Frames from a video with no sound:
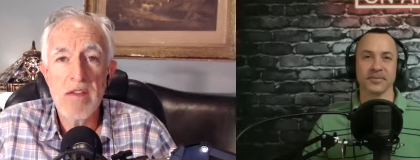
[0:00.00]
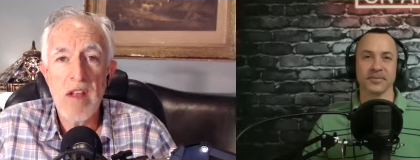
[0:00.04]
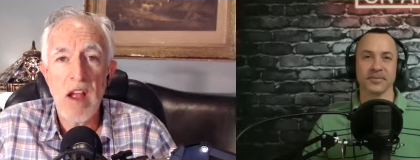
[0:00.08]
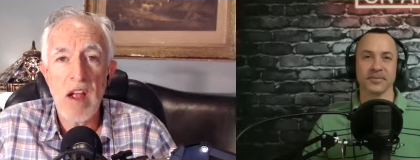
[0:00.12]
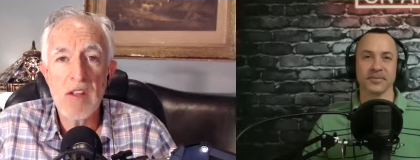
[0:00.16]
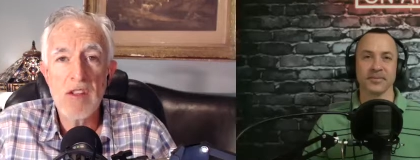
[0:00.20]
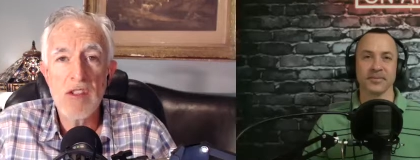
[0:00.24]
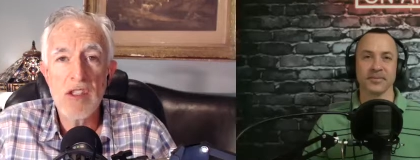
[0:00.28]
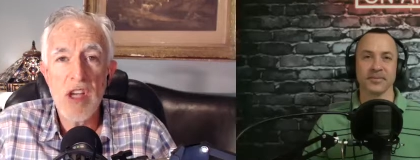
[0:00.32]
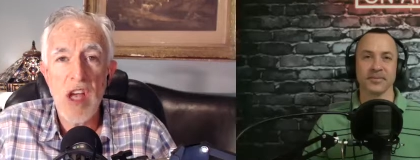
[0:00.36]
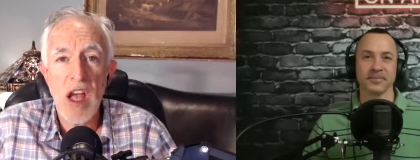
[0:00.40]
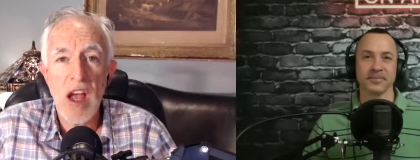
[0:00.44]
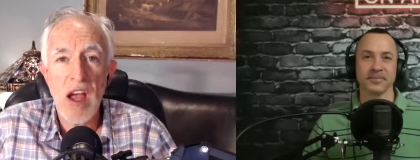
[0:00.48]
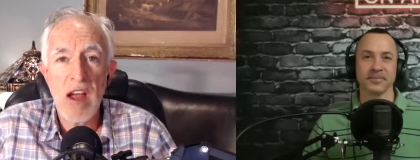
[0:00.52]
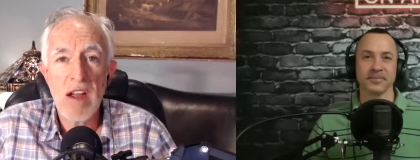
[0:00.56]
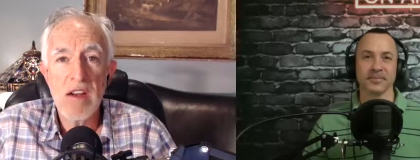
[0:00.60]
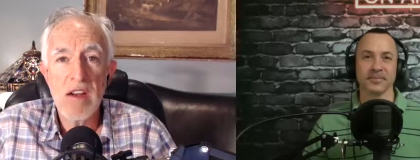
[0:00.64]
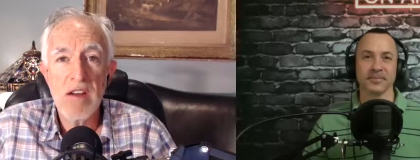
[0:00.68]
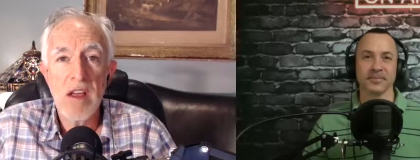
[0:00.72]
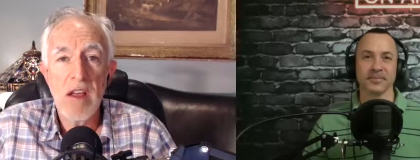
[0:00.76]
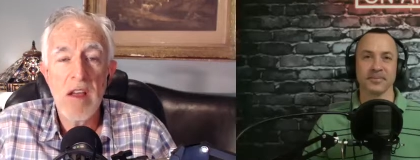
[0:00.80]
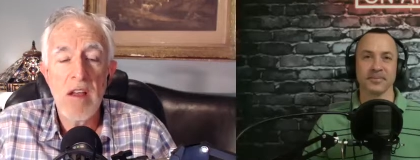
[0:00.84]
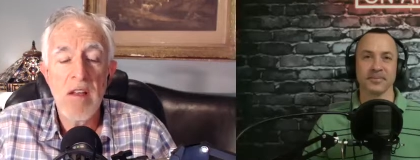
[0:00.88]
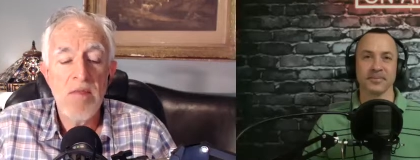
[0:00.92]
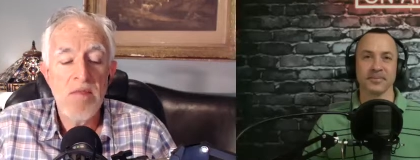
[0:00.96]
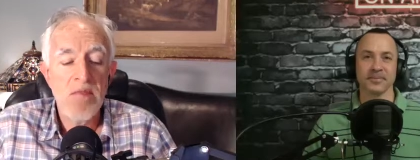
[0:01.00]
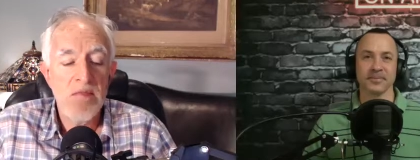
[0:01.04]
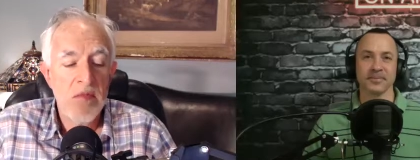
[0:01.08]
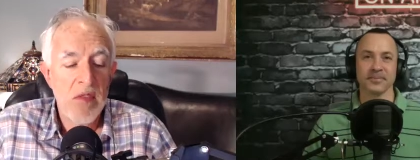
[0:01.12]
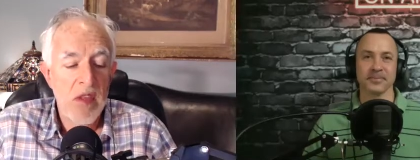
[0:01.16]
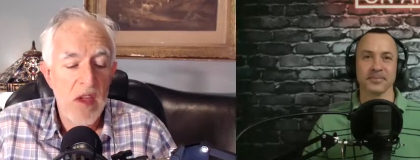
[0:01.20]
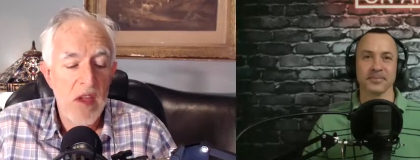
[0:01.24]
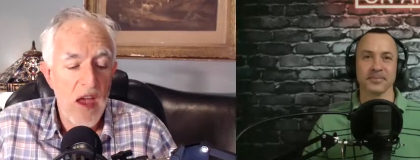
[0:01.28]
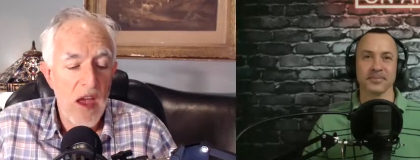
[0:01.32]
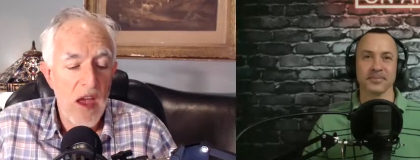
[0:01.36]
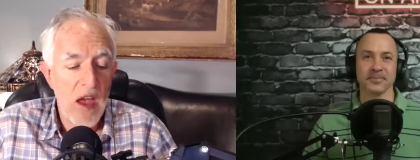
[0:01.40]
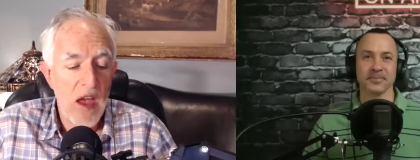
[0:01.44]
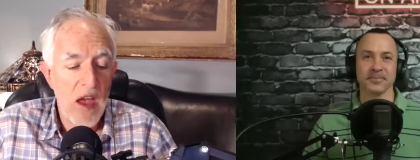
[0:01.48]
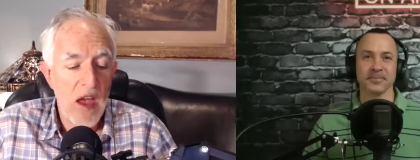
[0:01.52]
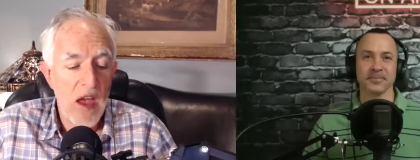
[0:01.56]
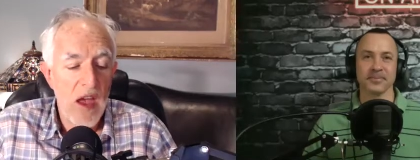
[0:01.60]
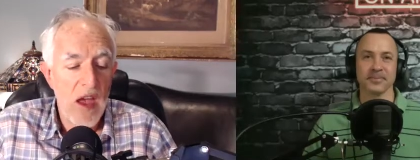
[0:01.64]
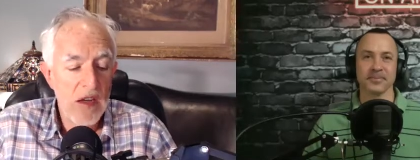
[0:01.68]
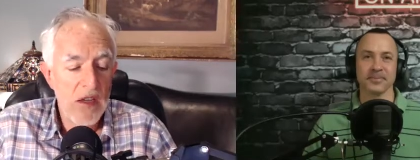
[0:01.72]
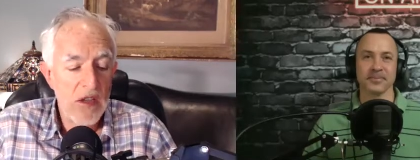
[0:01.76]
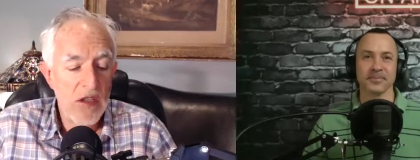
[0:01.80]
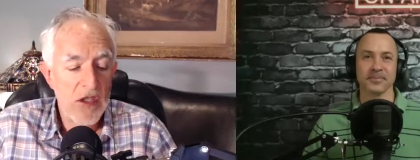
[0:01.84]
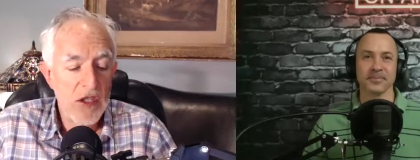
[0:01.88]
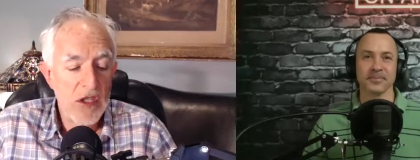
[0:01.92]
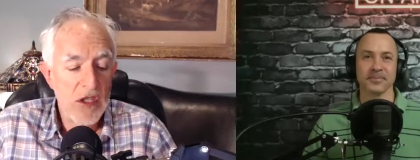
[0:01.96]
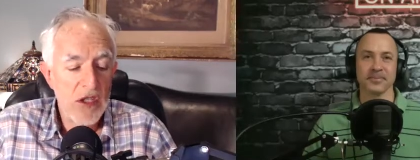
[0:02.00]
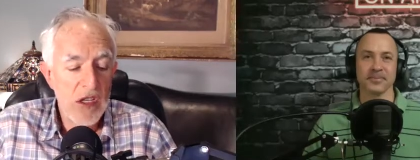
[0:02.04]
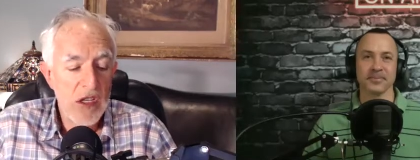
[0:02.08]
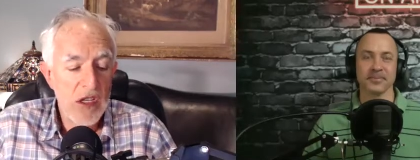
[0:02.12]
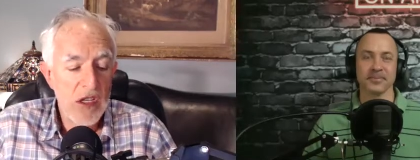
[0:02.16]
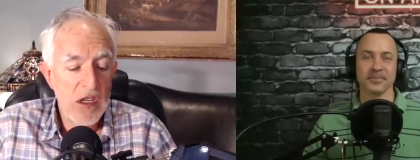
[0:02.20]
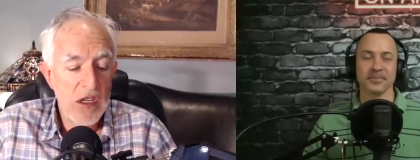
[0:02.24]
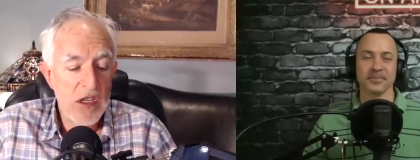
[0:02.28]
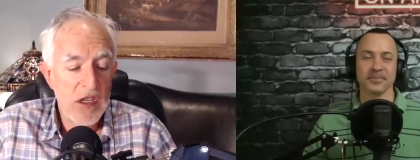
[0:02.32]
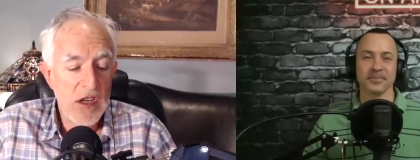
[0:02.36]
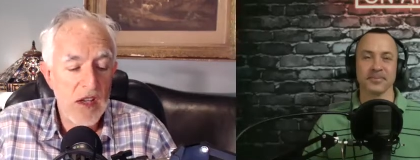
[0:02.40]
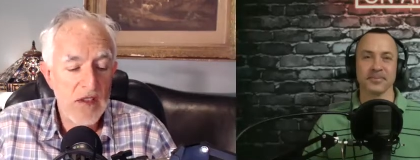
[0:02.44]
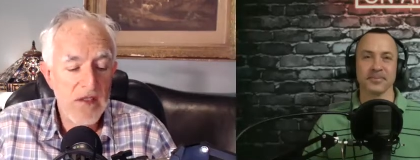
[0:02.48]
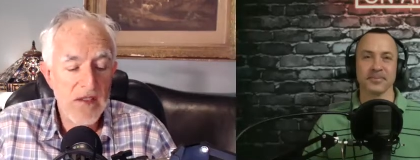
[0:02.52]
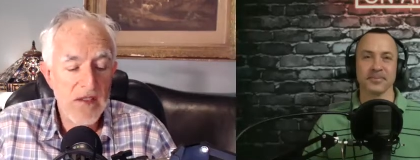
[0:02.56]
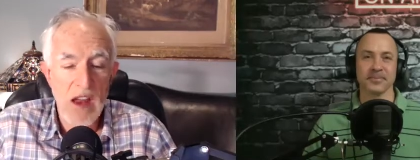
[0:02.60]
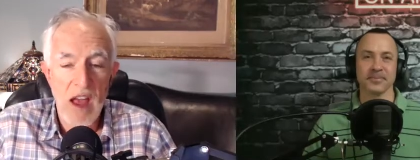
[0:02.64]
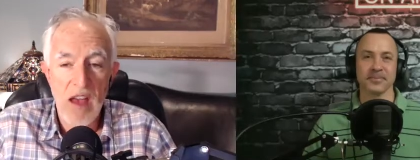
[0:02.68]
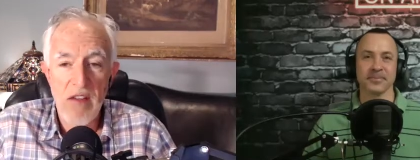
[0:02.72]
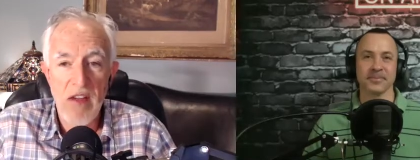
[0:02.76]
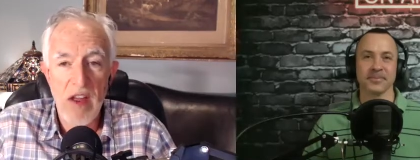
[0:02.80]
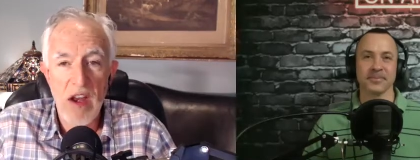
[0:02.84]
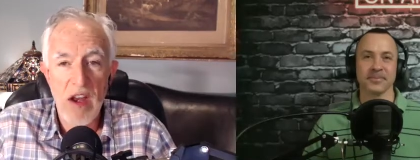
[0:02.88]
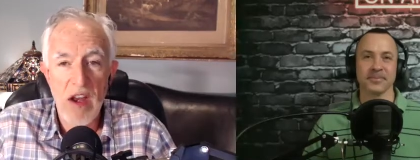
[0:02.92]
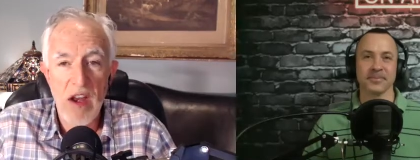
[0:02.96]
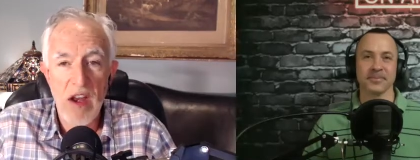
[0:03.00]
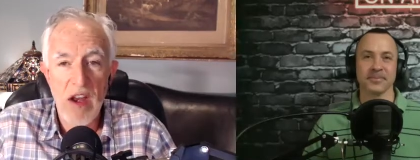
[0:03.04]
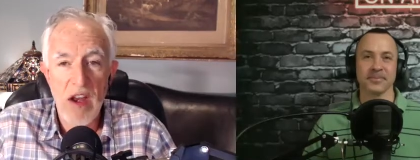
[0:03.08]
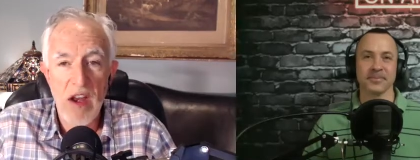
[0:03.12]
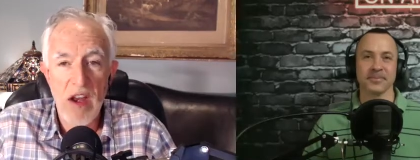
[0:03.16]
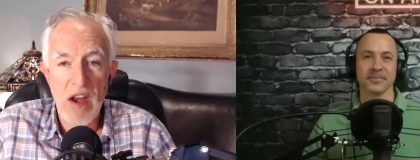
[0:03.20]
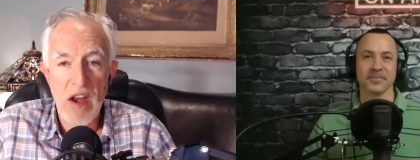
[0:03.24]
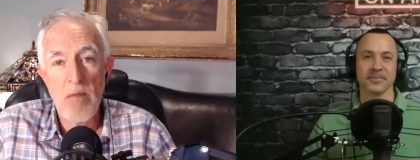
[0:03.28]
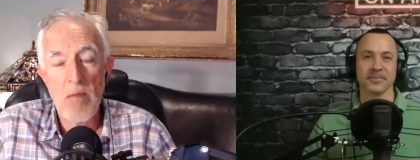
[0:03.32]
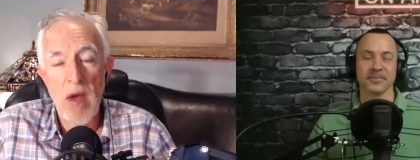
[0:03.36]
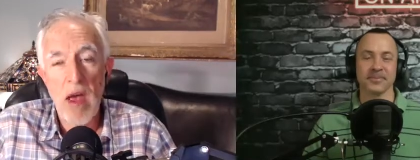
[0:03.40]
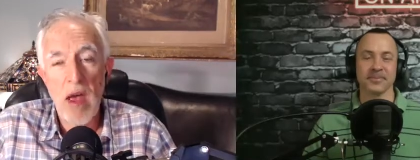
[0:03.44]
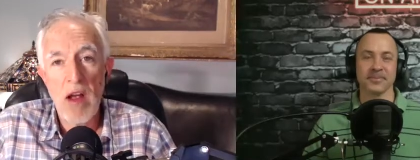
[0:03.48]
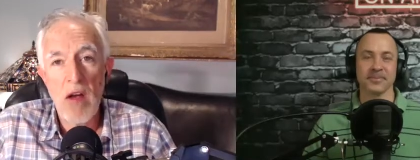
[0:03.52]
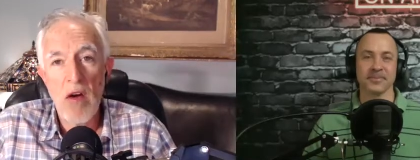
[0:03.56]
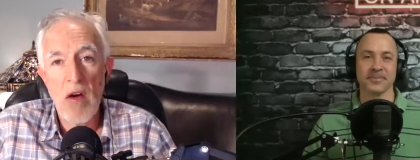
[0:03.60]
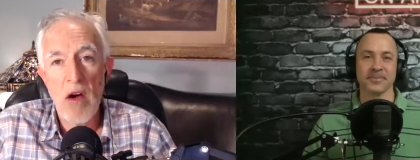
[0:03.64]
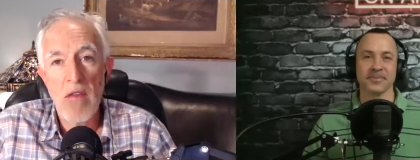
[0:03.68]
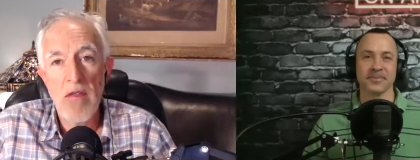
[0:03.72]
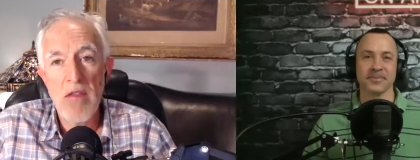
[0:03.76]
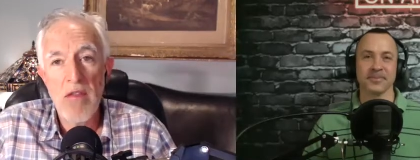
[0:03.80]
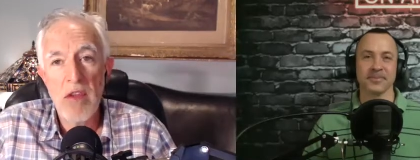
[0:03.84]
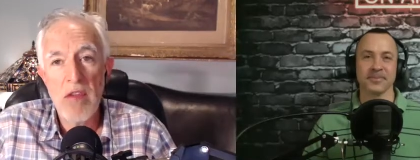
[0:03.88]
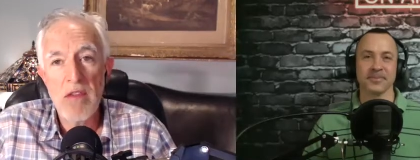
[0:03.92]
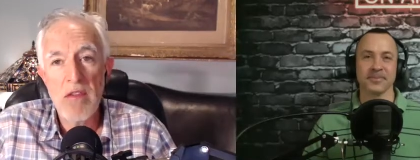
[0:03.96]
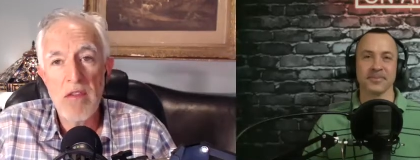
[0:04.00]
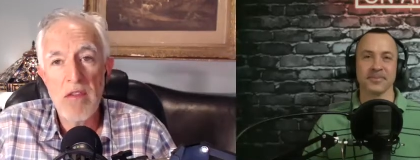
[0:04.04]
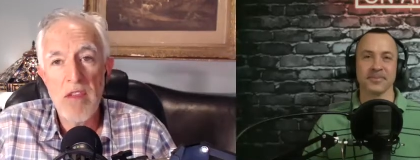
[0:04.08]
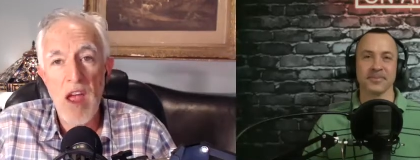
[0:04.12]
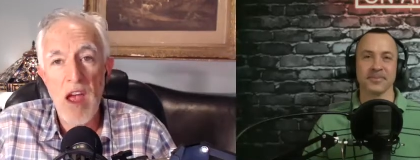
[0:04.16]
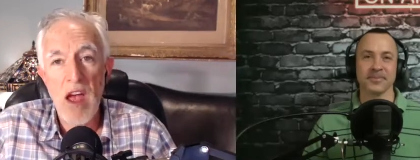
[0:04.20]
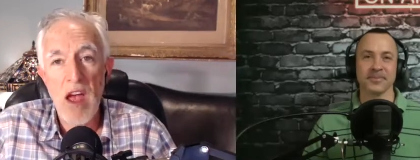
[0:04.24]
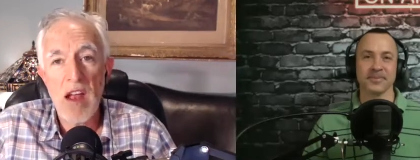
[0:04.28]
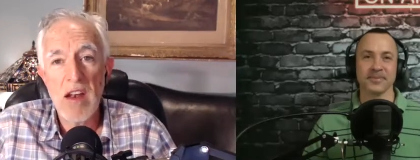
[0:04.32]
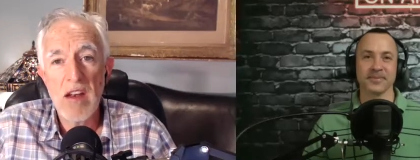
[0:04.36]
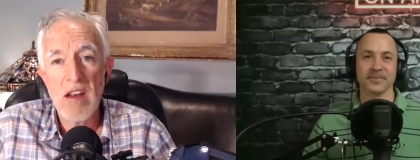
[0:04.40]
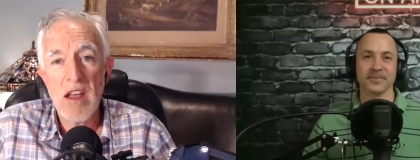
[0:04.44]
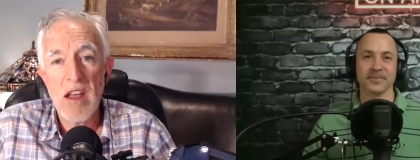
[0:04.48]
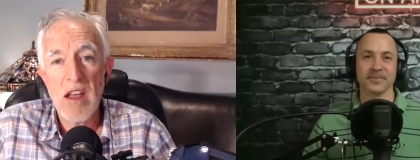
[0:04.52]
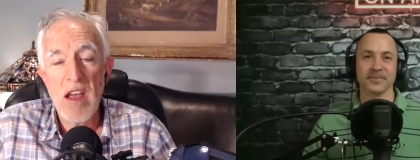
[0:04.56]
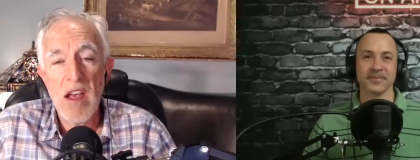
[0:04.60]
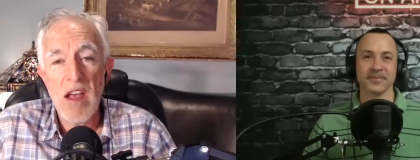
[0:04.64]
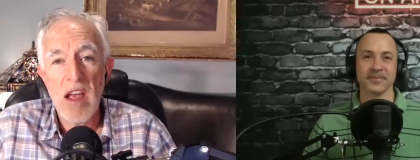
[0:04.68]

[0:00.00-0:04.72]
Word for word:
Speaker 1: I checked, and she doesn't have any way of paying off this debt.